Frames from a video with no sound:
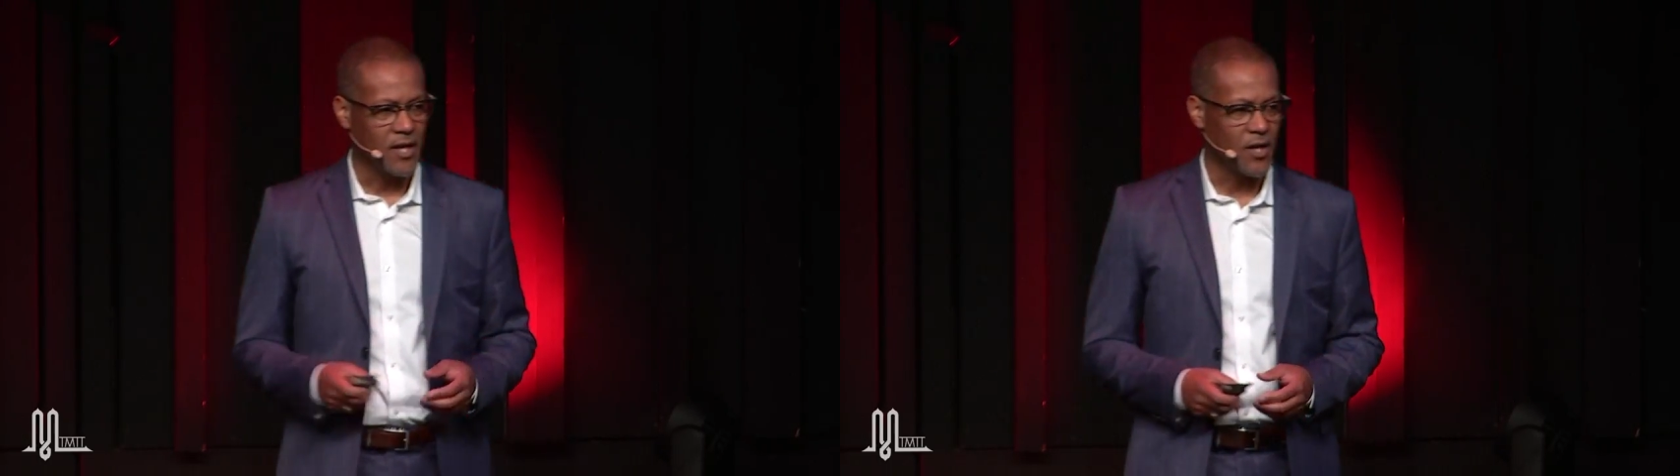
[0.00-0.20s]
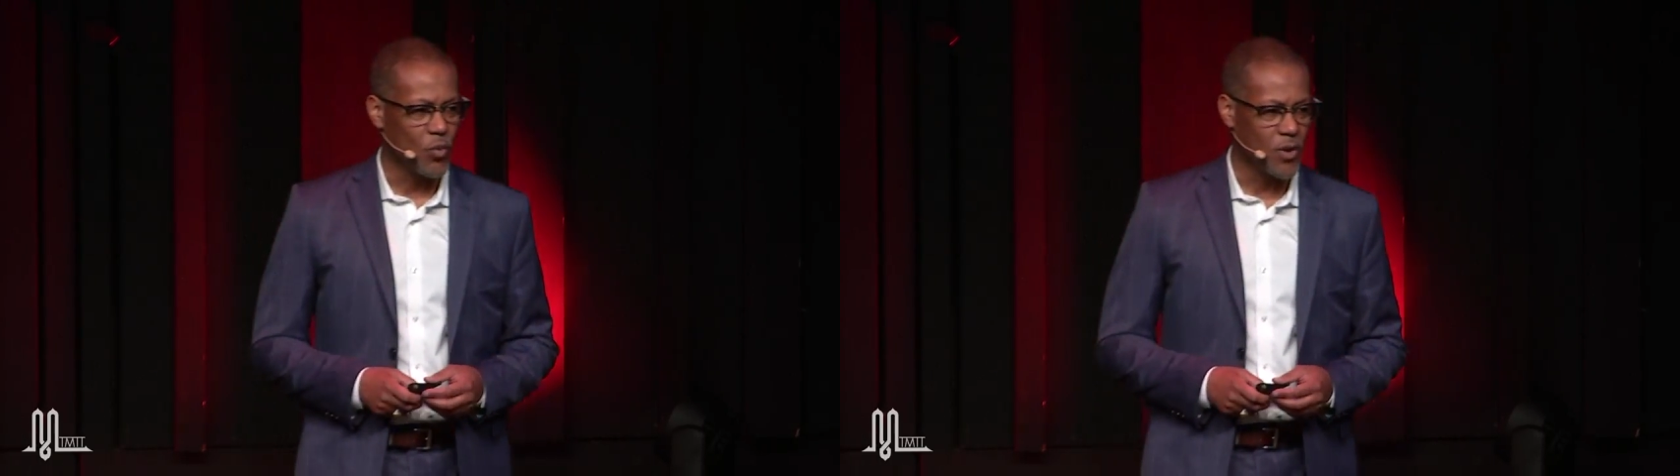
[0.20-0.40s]

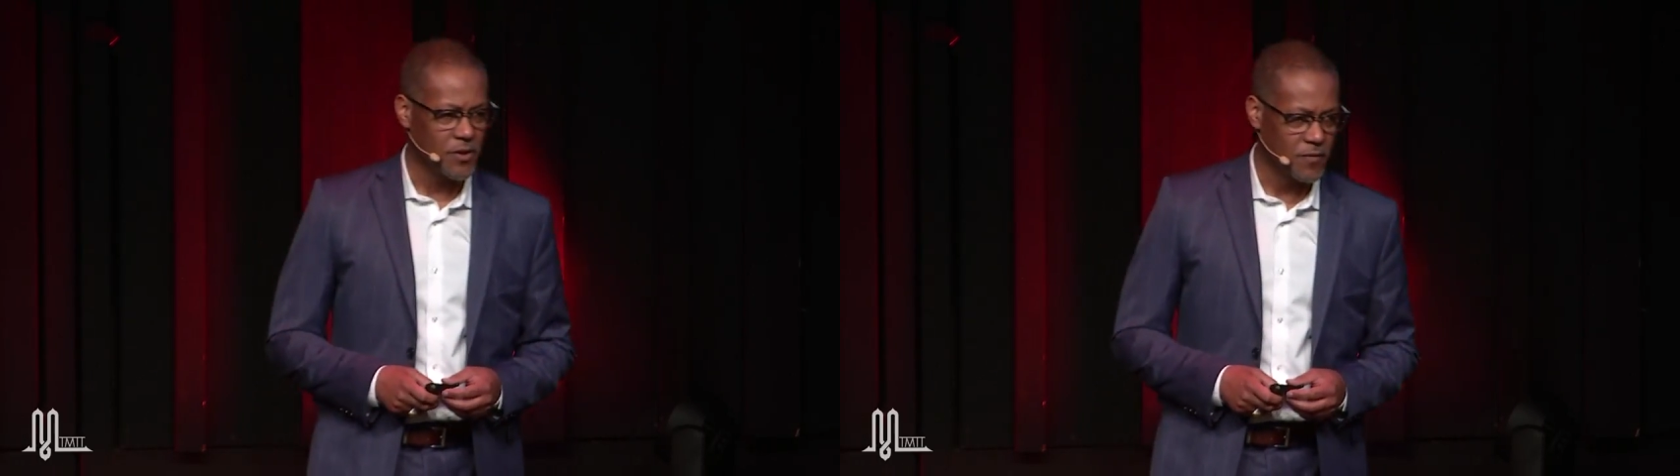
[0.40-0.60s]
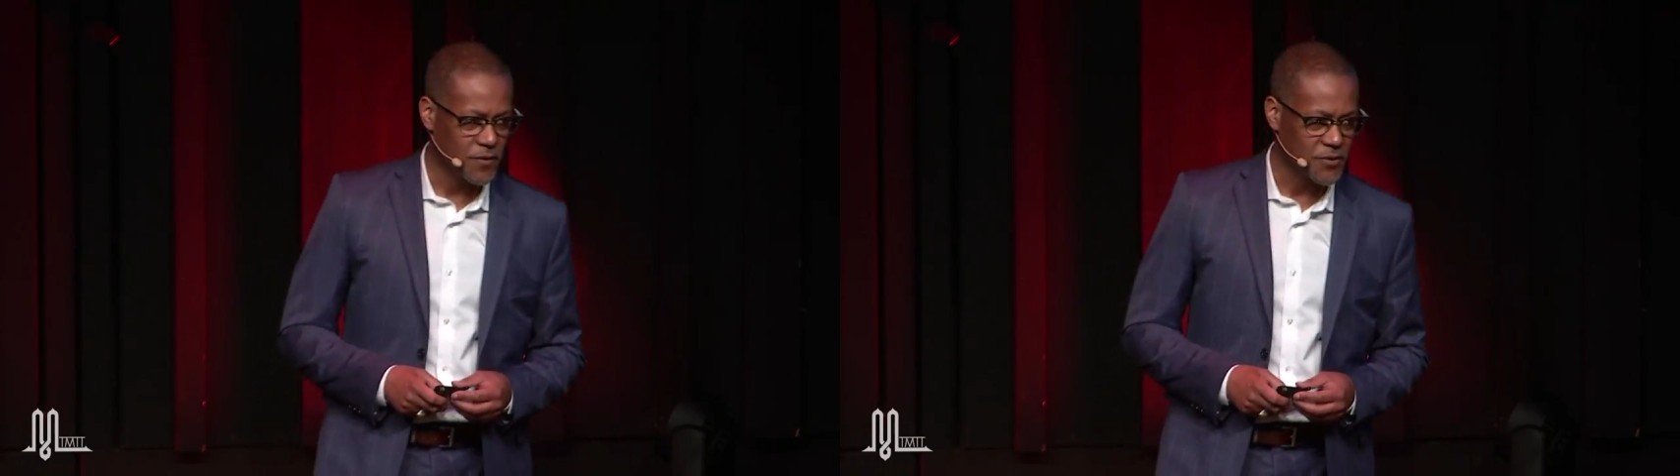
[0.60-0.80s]
uh,
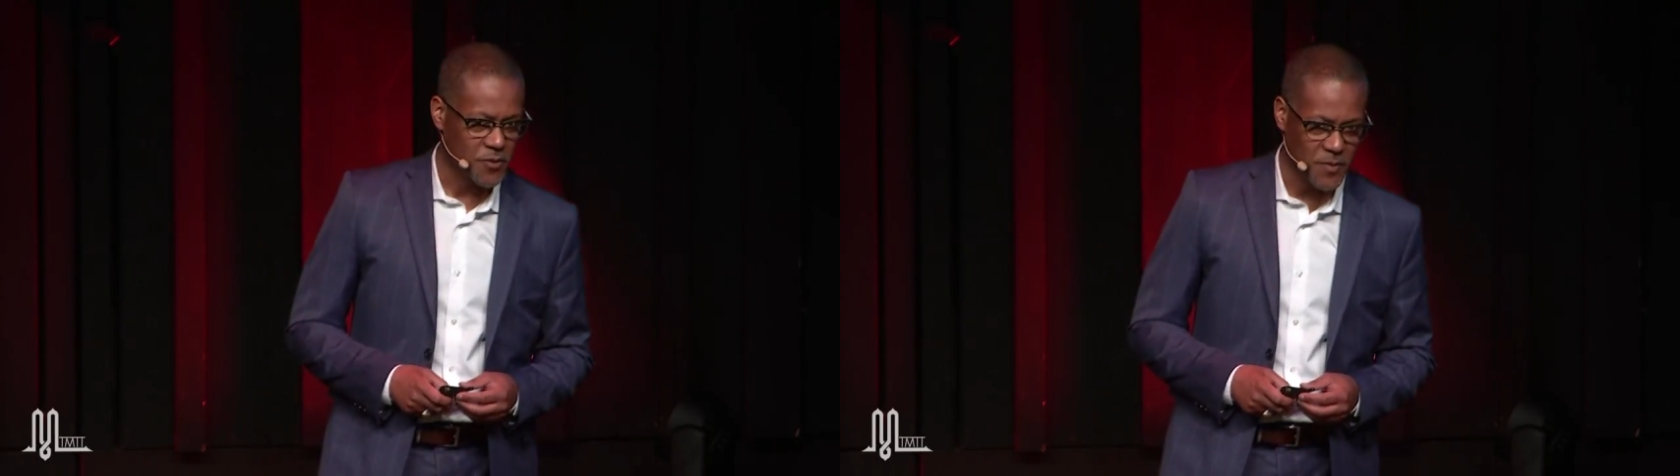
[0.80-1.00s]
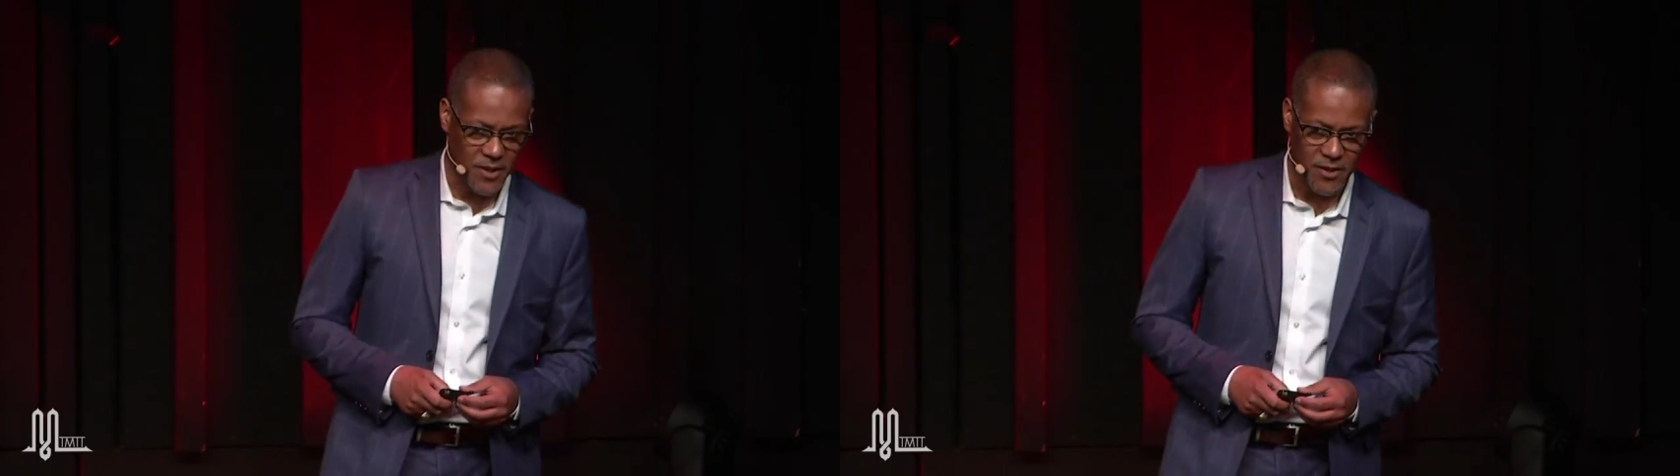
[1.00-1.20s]
wonderful
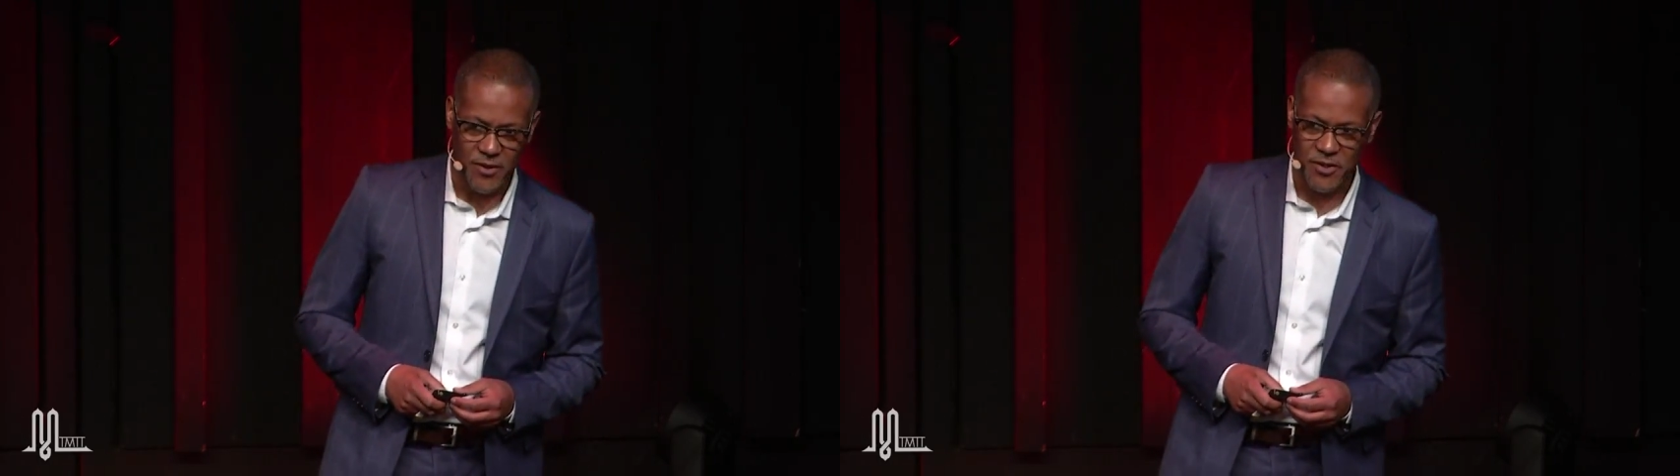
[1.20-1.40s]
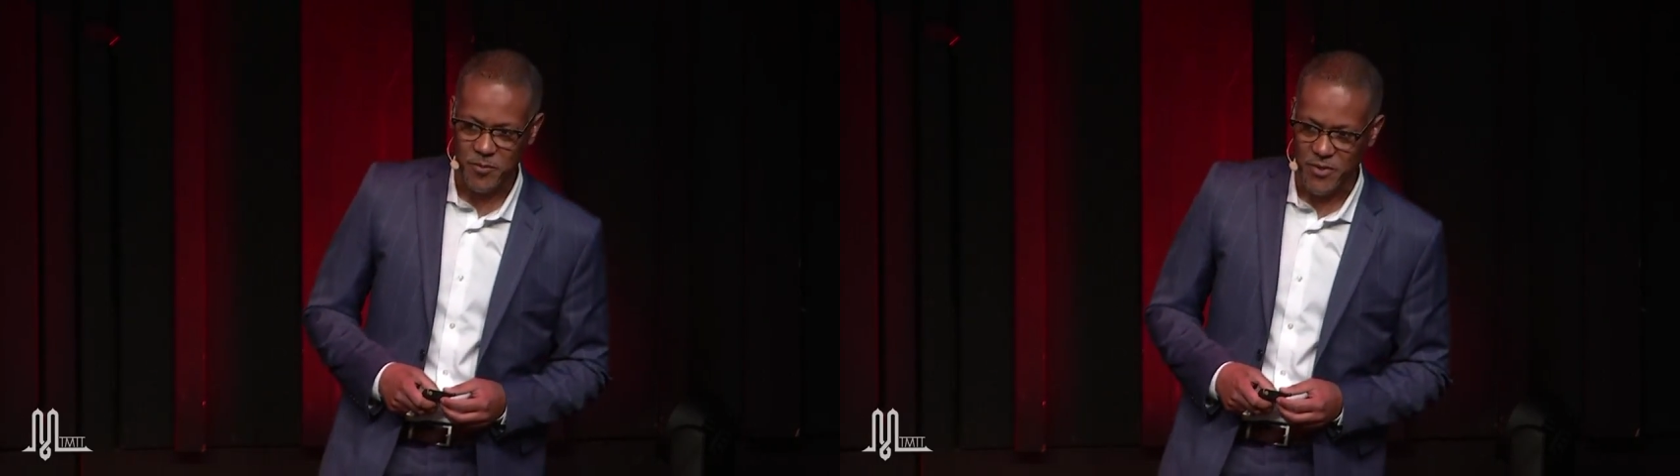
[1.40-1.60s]
speakers,